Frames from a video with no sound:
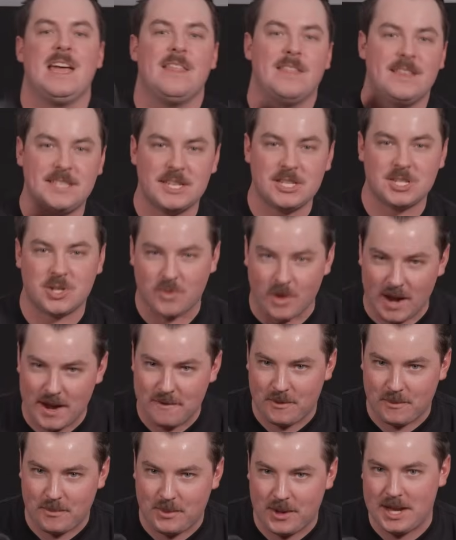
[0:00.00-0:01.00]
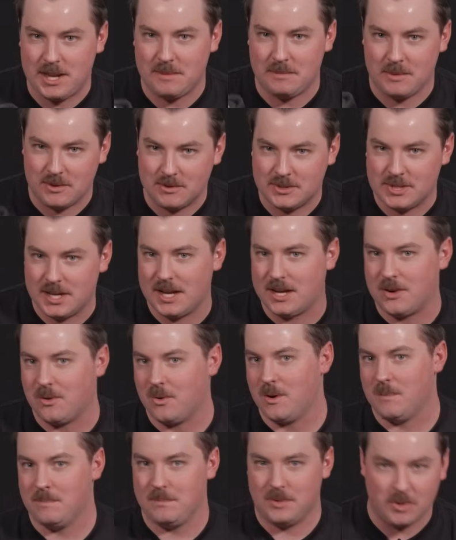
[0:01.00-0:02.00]
This is great for playing music
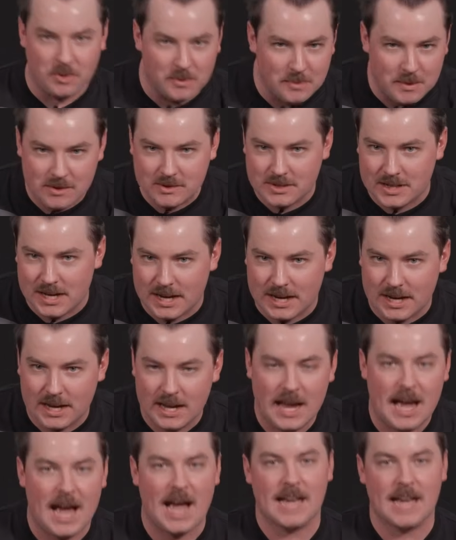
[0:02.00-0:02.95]
or mute music.